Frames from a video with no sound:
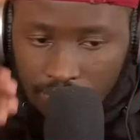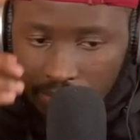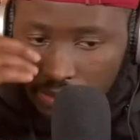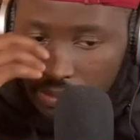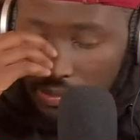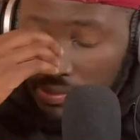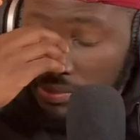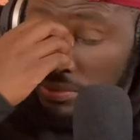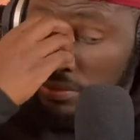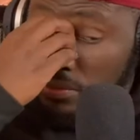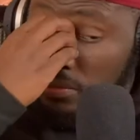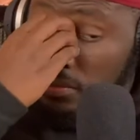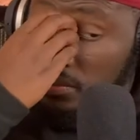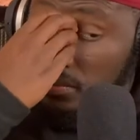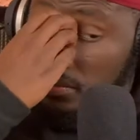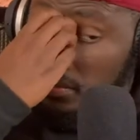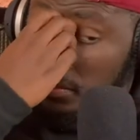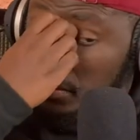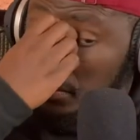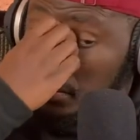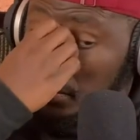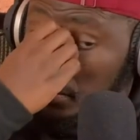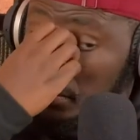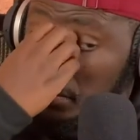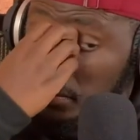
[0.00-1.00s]

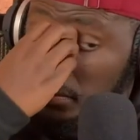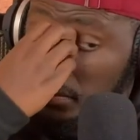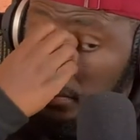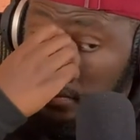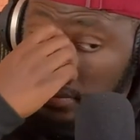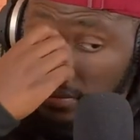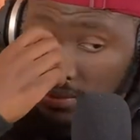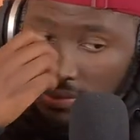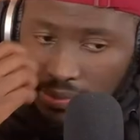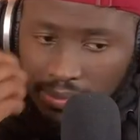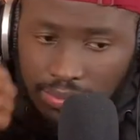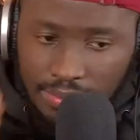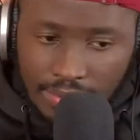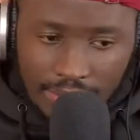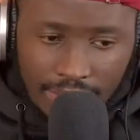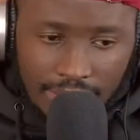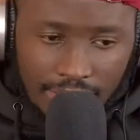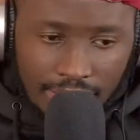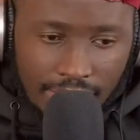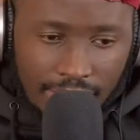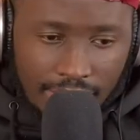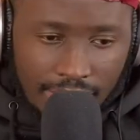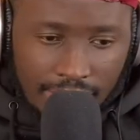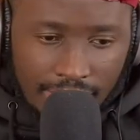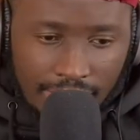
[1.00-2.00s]

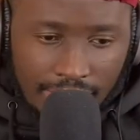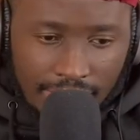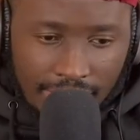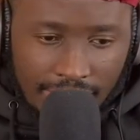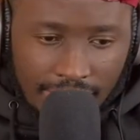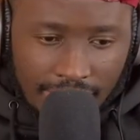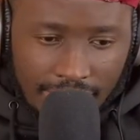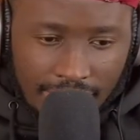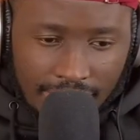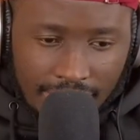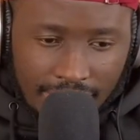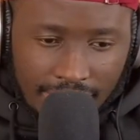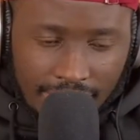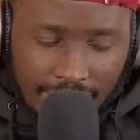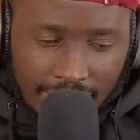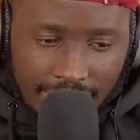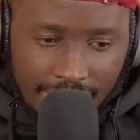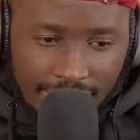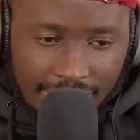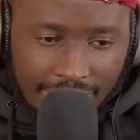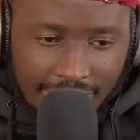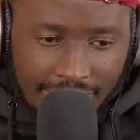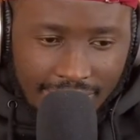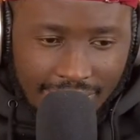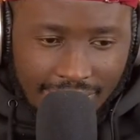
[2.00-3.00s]

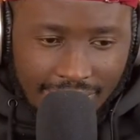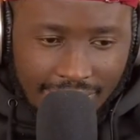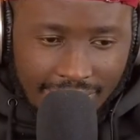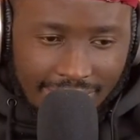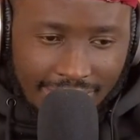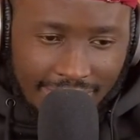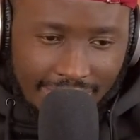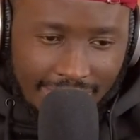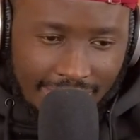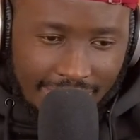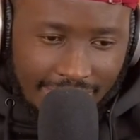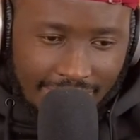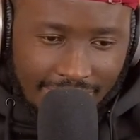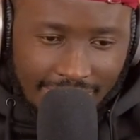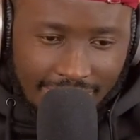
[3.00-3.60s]
[no speech]